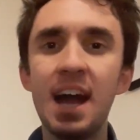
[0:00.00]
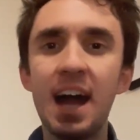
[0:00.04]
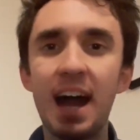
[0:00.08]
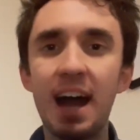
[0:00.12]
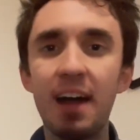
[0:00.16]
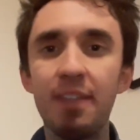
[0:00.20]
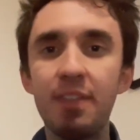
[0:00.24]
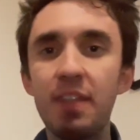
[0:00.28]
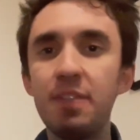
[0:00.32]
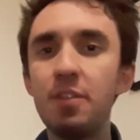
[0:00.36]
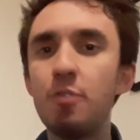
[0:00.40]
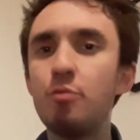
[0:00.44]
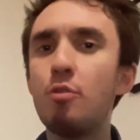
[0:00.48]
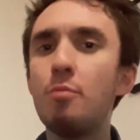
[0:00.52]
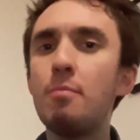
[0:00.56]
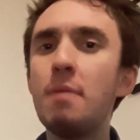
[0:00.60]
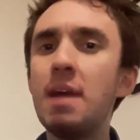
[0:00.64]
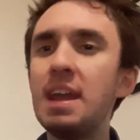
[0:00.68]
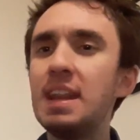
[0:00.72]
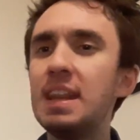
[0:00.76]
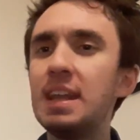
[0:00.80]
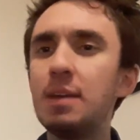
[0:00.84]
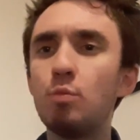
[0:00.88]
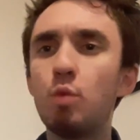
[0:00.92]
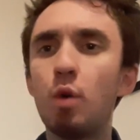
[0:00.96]
and then the
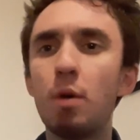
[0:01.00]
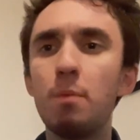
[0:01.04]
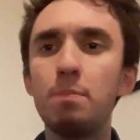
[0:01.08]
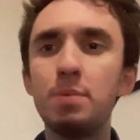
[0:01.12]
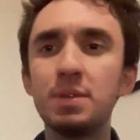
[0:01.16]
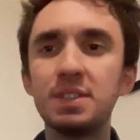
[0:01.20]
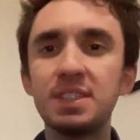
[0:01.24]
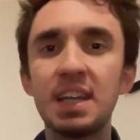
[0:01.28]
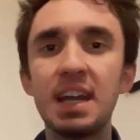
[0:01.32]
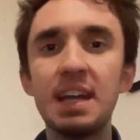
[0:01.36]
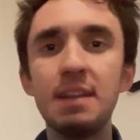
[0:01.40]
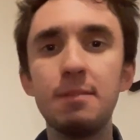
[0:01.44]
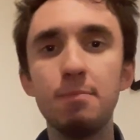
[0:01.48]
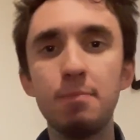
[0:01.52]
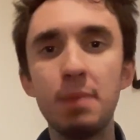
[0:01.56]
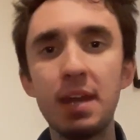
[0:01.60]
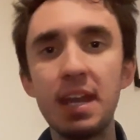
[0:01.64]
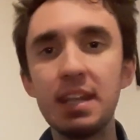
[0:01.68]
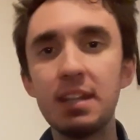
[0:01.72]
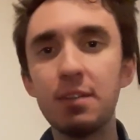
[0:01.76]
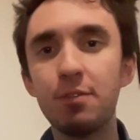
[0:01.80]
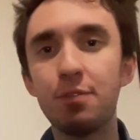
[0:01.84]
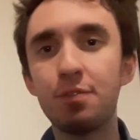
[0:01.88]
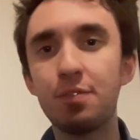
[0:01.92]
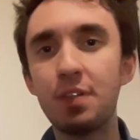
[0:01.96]
remaining 1%
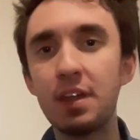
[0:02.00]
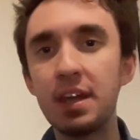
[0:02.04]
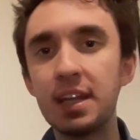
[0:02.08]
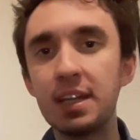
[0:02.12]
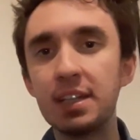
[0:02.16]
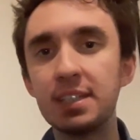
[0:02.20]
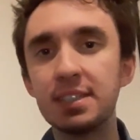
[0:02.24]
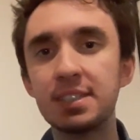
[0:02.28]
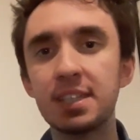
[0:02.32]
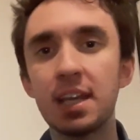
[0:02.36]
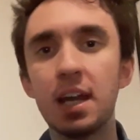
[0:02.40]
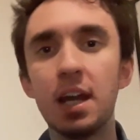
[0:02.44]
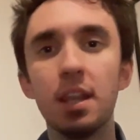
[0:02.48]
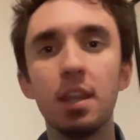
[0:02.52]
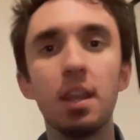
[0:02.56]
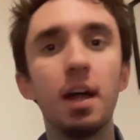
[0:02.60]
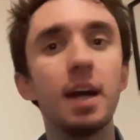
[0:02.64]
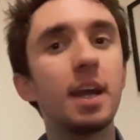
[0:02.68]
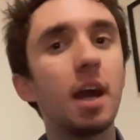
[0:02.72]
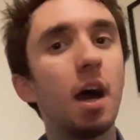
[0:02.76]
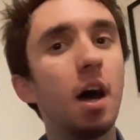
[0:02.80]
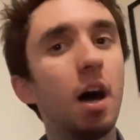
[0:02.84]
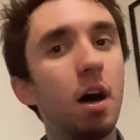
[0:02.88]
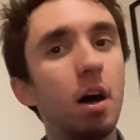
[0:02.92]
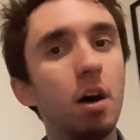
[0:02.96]
made of things
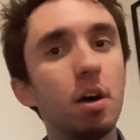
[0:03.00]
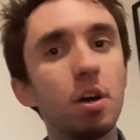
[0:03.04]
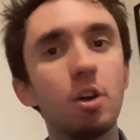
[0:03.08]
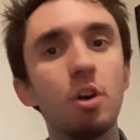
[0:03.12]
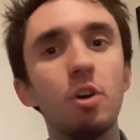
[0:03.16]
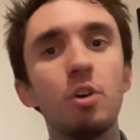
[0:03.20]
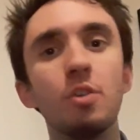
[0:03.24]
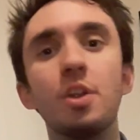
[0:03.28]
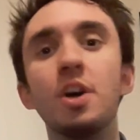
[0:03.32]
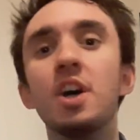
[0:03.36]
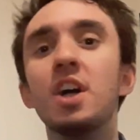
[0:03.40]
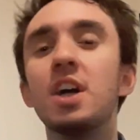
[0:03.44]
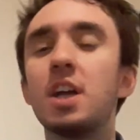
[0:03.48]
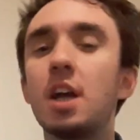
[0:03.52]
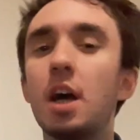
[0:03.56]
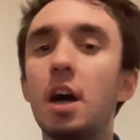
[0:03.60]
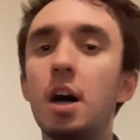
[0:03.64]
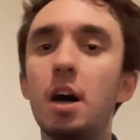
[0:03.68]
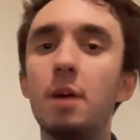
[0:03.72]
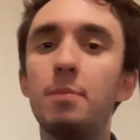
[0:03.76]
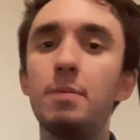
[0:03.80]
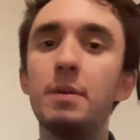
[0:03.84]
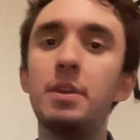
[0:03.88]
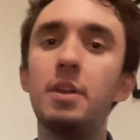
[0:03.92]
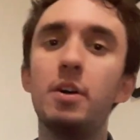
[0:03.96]
like argon,
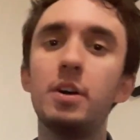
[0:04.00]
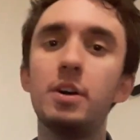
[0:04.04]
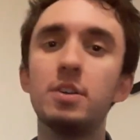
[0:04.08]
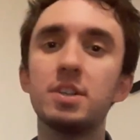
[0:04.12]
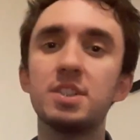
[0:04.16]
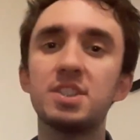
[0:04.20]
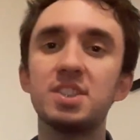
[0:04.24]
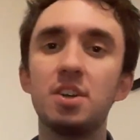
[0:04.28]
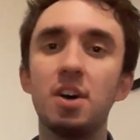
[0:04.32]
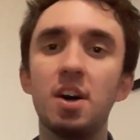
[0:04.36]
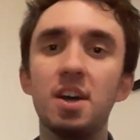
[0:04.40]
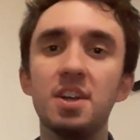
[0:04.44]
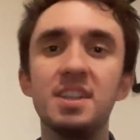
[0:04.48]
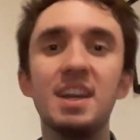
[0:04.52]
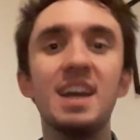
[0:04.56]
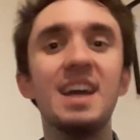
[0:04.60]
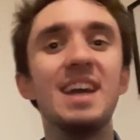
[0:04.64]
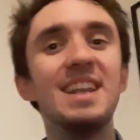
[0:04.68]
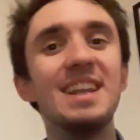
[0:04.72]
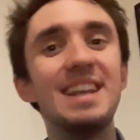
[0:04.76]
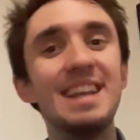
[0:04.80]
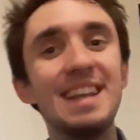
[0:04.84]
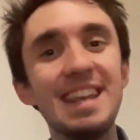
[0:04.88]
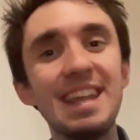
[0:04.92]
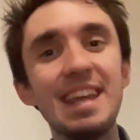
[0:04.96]
carbon dioxide,
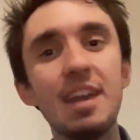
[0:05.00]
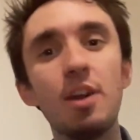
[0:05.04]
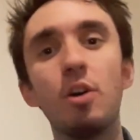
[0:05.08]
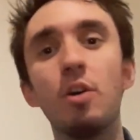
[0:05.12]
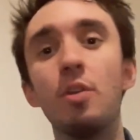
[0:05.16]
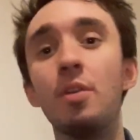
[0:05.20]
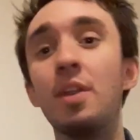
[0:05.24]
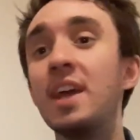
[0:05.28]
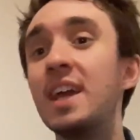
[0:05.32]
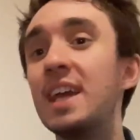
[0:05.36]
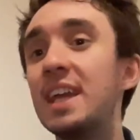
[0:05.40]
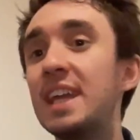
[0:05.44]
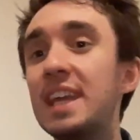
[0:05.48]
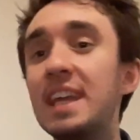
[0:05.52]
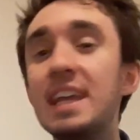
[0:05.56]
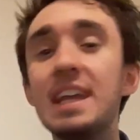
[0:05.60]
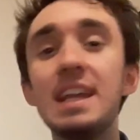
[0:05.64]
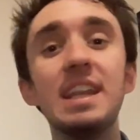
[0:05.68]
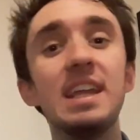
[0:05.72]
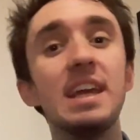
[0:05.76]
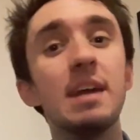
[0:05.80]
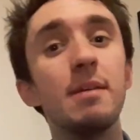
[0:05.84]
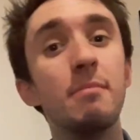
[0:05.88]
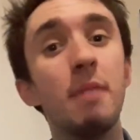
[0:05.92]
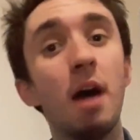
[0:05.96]
neon,
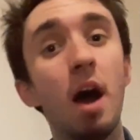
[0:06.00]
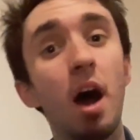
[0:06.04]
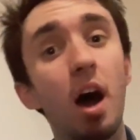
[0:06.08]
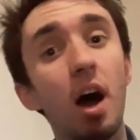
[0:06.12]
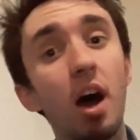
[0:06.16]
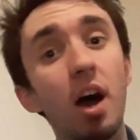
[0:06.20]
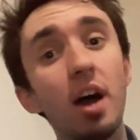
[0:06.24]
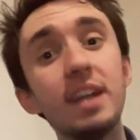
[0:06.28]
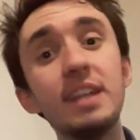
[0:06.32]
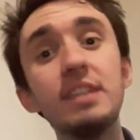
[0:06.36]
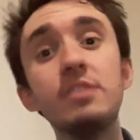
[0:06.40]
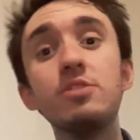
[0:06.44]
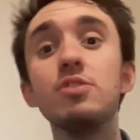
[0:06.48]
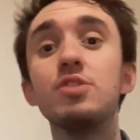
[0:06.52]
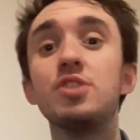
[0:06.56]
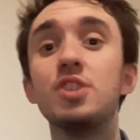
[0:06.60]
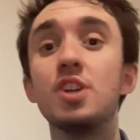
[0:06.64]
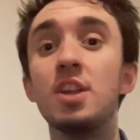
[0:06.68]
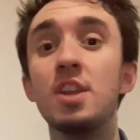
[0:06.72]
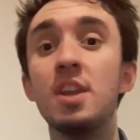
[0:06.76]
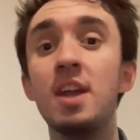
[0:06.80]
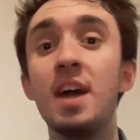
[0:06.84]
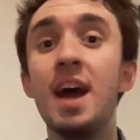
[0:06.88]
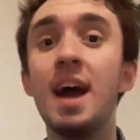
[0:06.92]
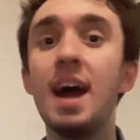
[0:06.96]
helium,
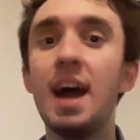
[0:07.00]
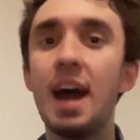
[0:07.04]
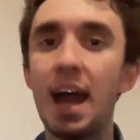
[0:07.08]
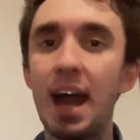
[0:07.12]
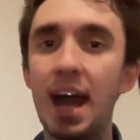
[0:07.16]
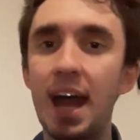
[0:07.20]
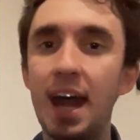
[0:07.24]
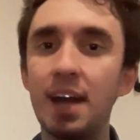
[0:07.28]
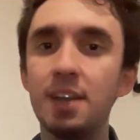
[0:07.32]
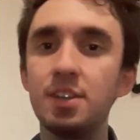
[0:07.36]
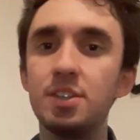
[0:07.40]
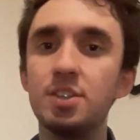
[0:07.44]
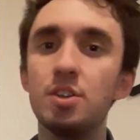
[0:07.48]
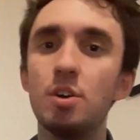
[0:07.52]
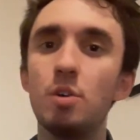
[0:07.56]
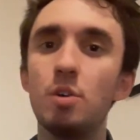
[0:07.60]
hydrogen, and